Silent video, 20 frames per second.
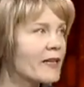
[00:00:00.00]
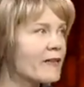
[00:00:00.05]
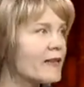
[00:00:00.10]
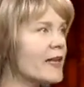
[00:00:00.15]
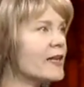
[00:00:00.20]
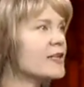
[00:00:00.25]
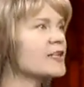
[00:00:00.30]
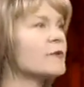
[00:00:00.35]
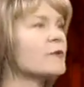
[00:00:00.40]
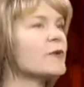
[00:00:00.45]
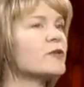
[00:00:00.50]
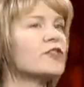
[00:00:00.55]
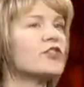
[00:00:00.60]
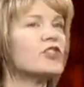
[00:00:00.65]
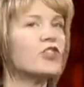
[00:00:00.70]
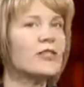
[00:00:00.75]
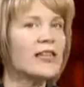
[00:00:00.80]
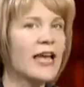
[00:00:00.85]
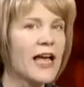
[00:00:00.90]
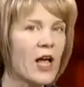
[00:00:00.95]
that is supposed to
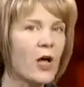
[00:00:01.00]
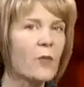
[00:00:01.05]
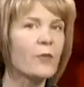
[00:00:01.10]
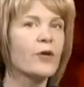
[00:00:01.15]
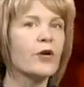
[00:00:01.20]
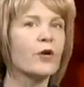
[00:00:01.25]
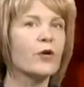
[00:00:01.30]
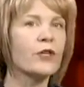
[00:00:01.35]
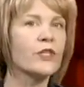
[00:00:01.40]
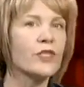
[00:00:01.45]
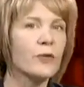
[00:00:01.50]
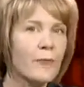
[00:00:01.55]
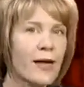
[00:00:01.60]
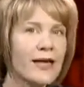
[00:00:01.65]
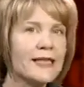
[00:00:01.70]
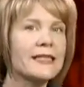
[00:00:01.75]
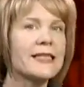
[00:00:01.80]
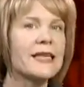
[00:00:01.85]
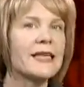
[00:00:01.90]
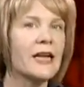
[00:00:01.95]
just help your
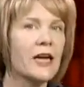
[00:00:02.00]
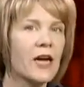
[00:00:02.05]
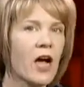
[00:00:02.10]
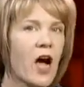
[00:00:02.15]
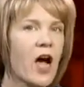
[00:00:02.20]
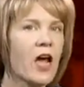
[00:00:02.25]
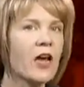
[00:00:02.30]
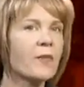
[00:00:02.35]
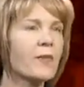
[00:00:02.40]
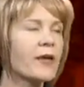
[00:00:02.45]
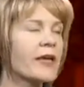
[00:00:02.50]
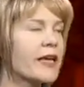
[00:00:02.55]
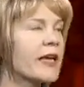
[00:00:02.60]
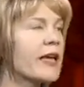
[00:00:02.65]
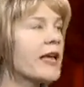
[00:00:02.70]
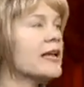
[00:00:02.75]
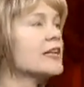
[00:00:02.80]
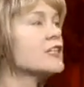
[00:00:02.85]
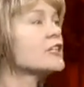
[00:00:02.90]
domestic economy,